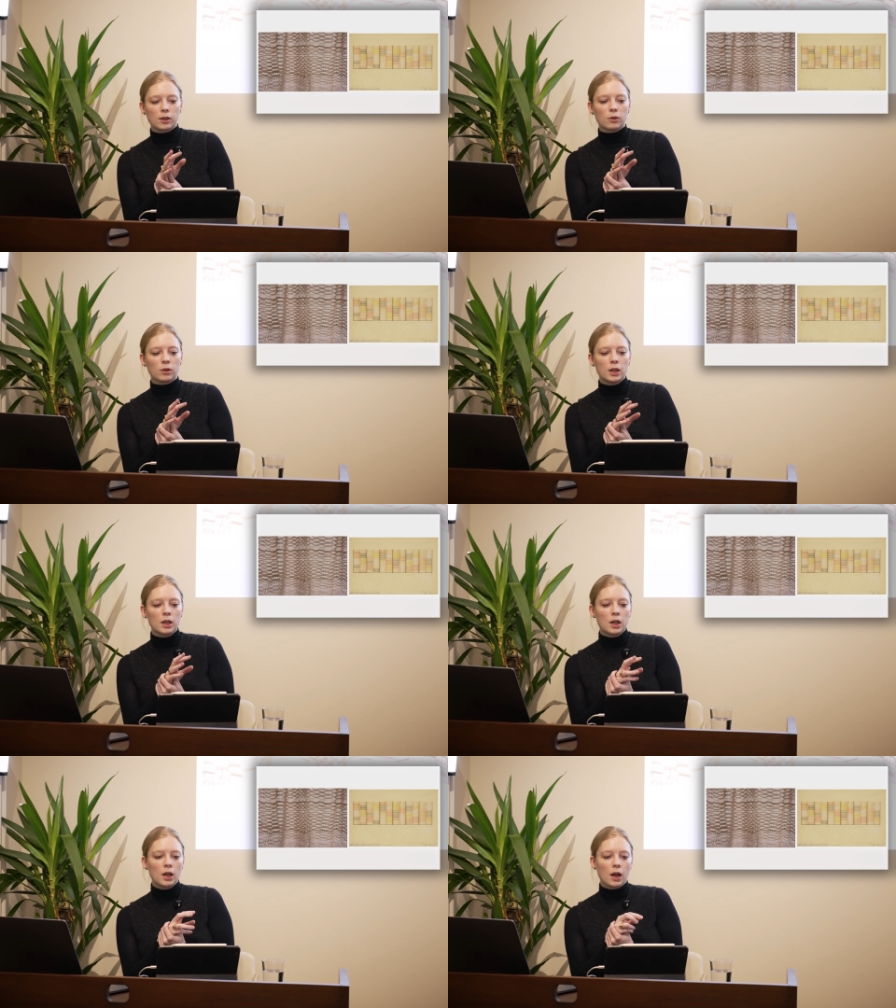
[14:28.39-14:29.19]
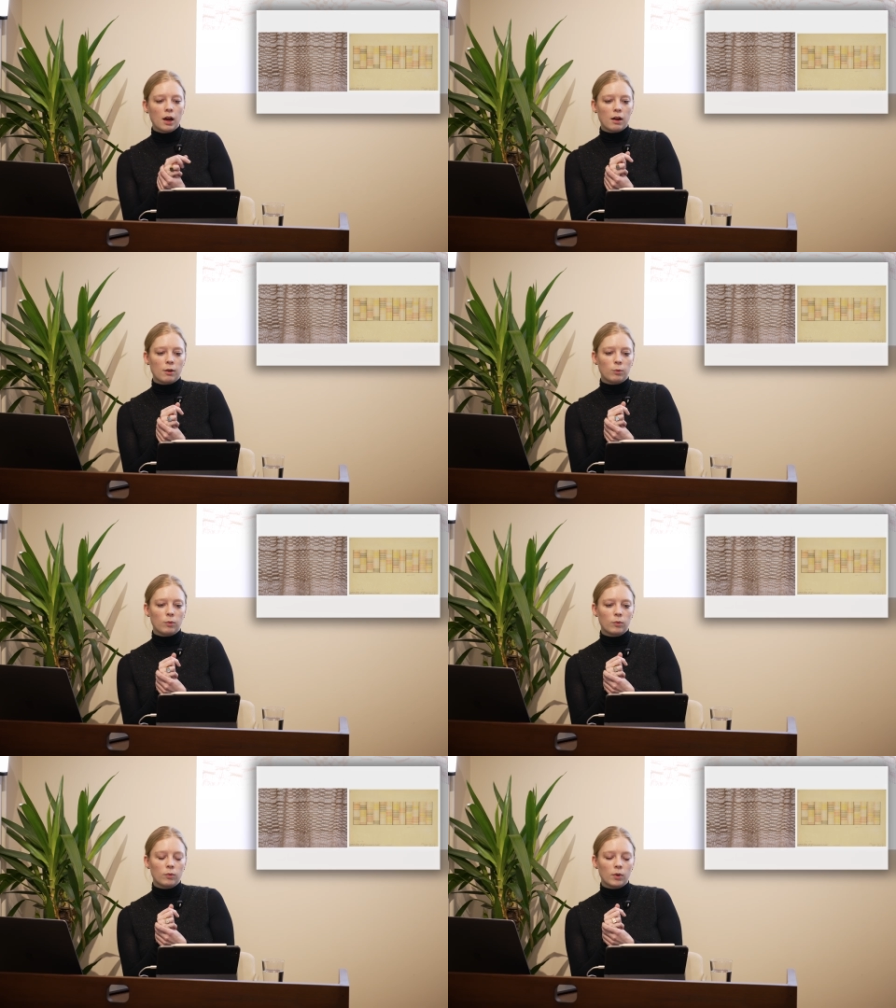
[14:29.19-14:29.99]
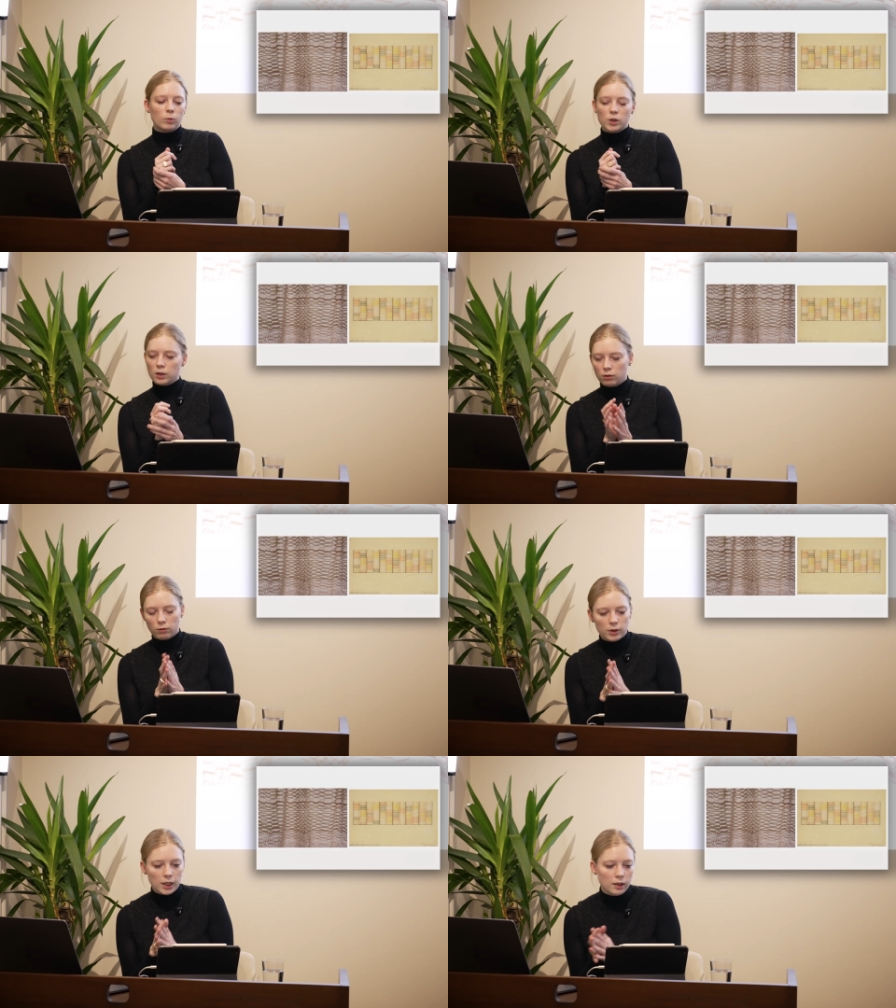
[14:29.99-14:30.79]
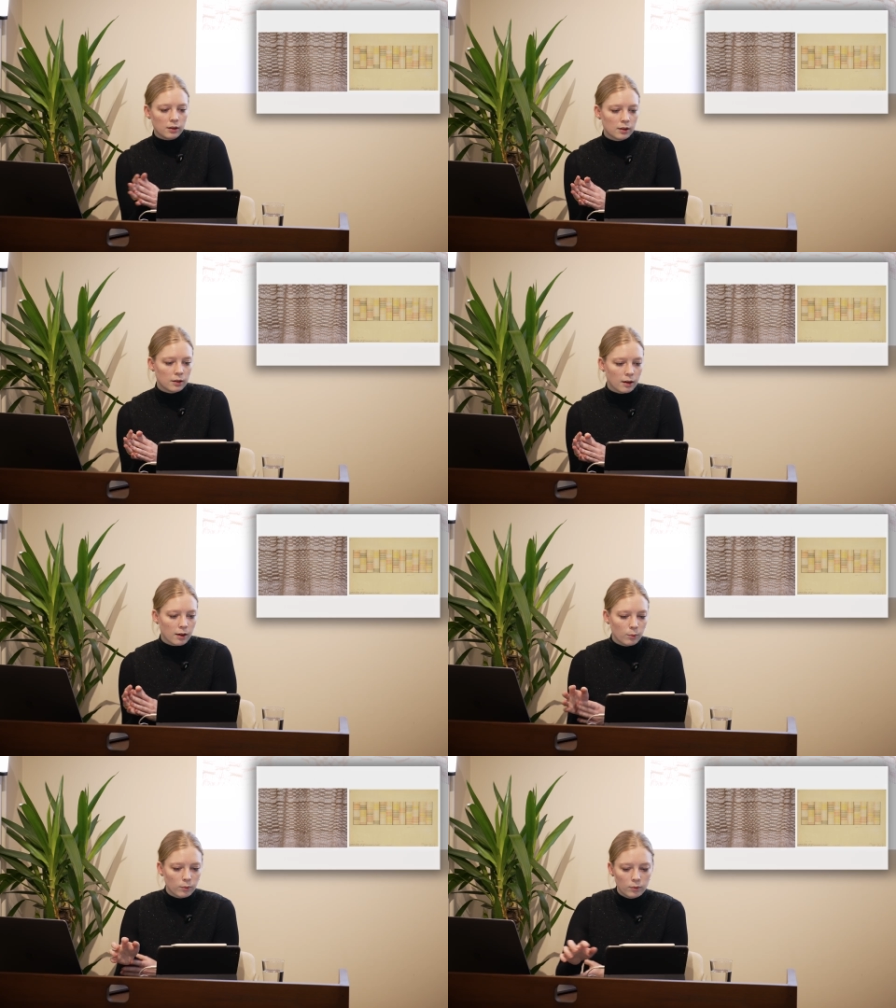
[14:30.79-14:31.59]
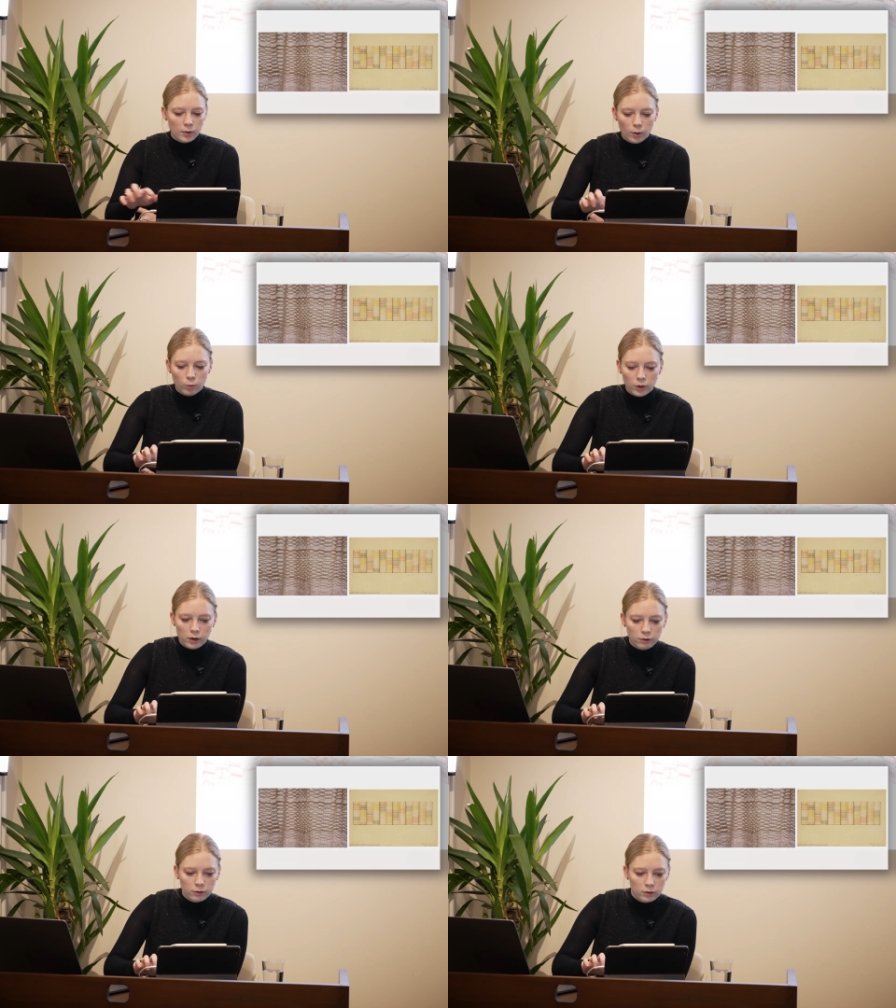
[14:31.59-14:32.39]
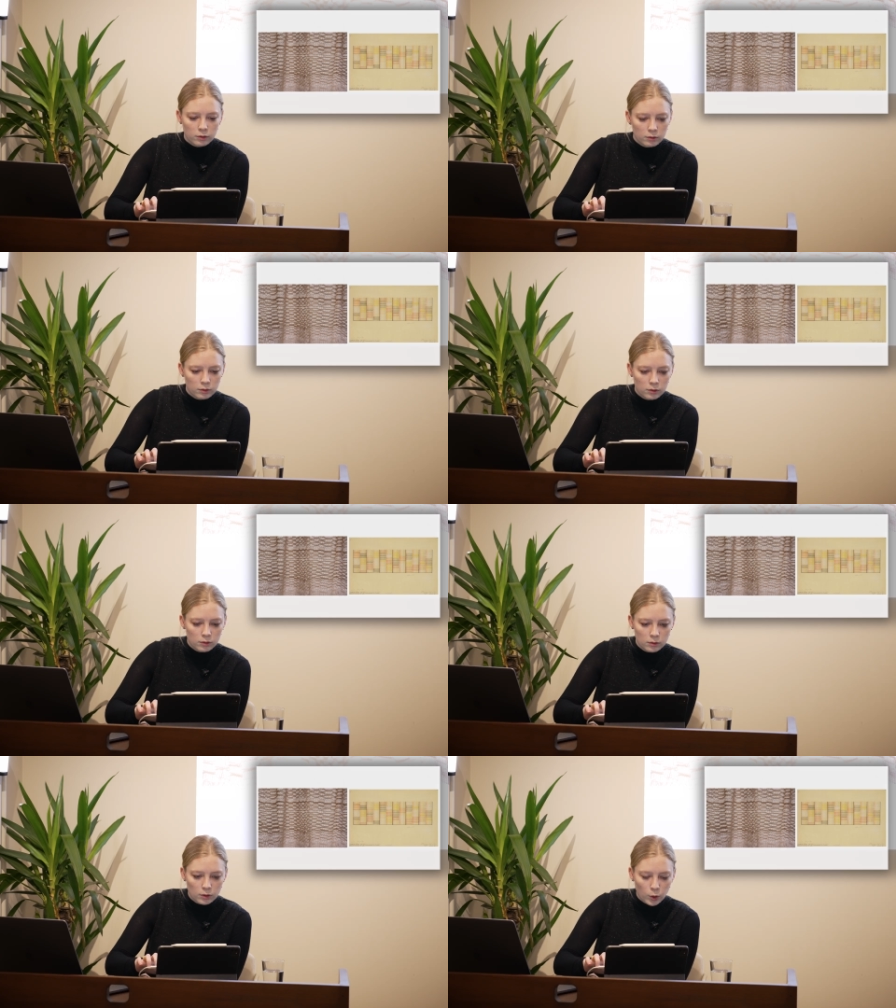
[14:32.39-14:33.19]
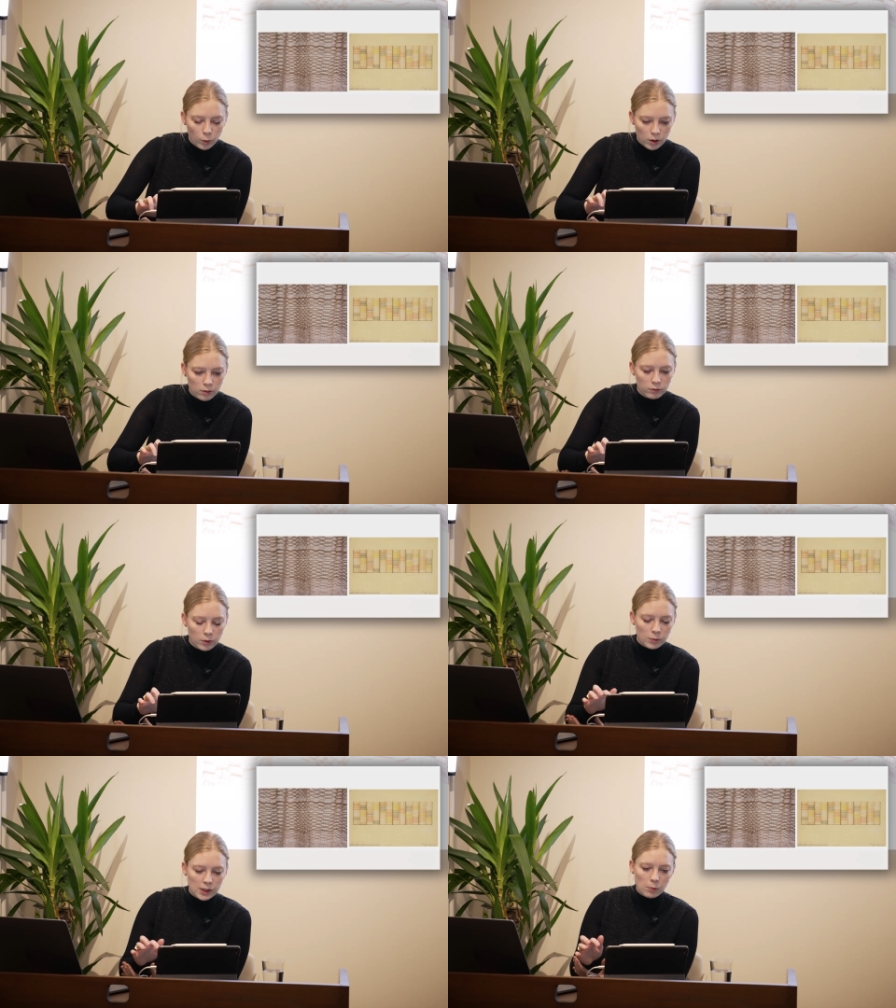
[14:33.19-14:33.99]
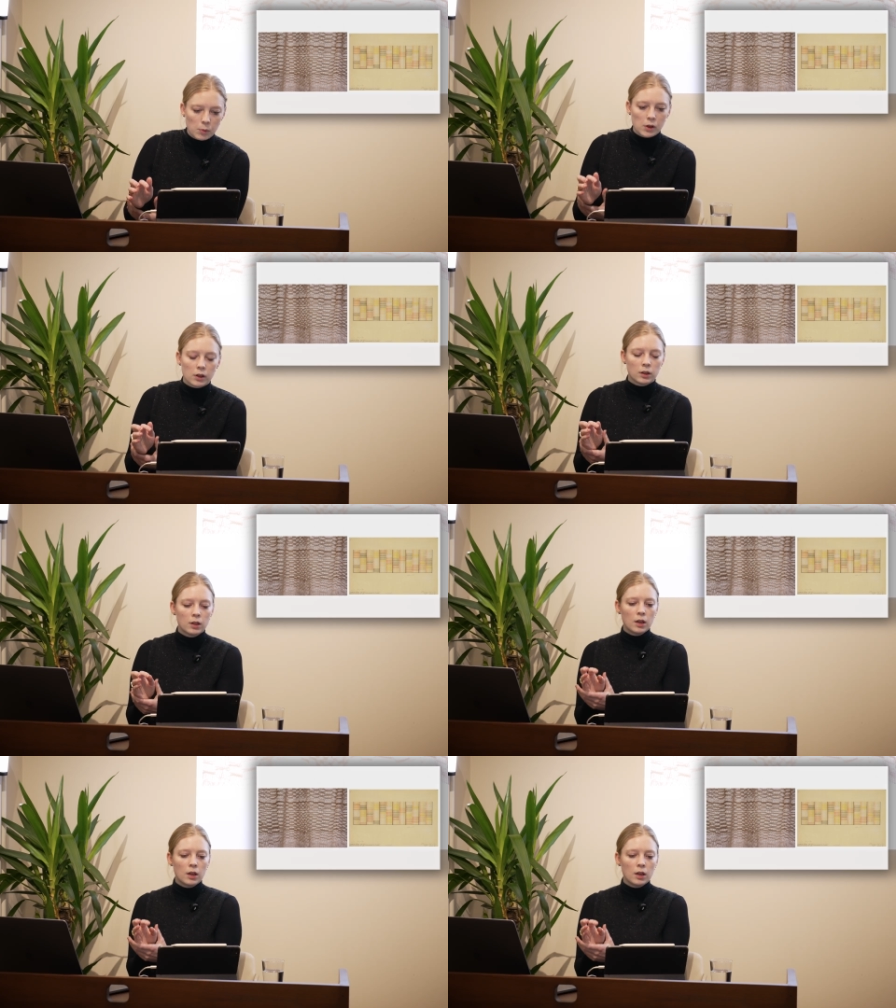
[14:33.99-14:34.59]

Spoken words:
So I'm just going to read a brief quote from Semper.